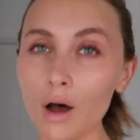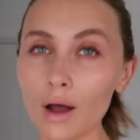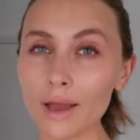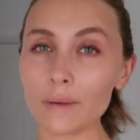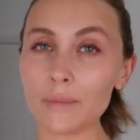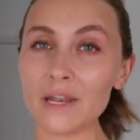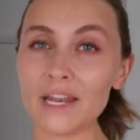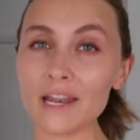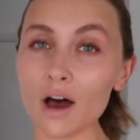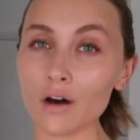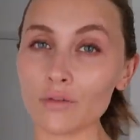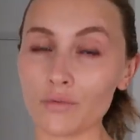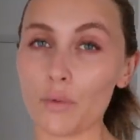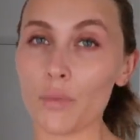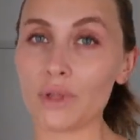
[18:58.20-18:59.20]
I am in
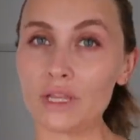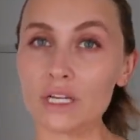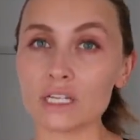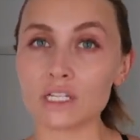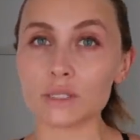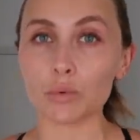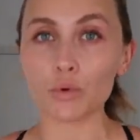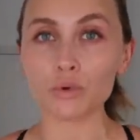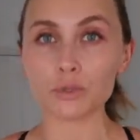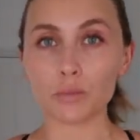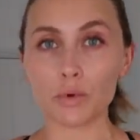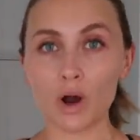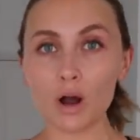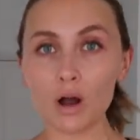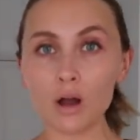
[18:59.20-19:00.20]
love with this sports
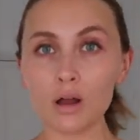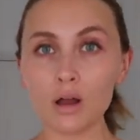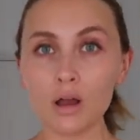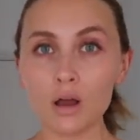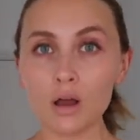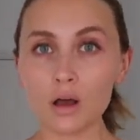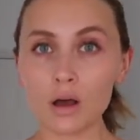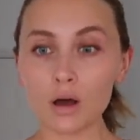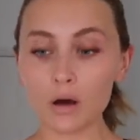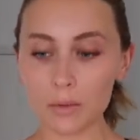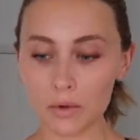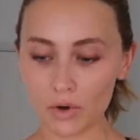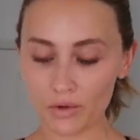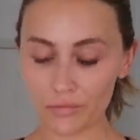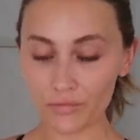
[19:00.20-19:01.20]
bra. Oh
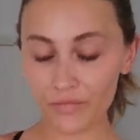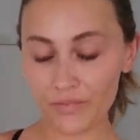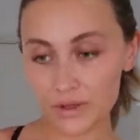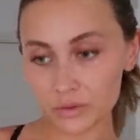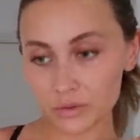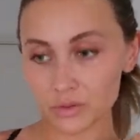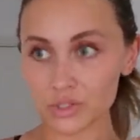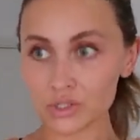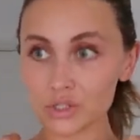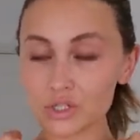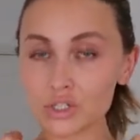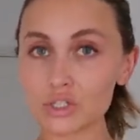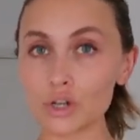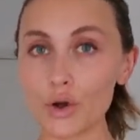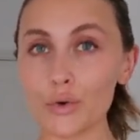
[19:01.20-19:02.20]
my god, it feels
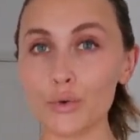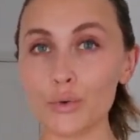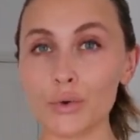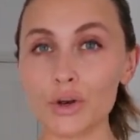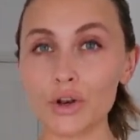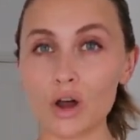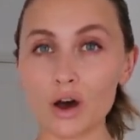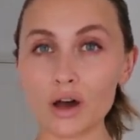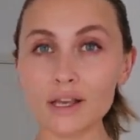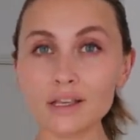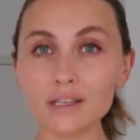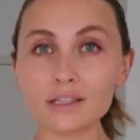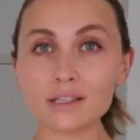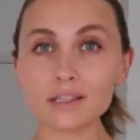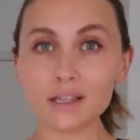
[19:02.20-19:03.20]
so
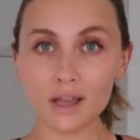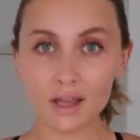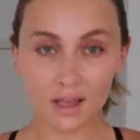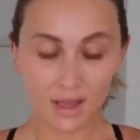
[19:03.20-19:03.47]
nice.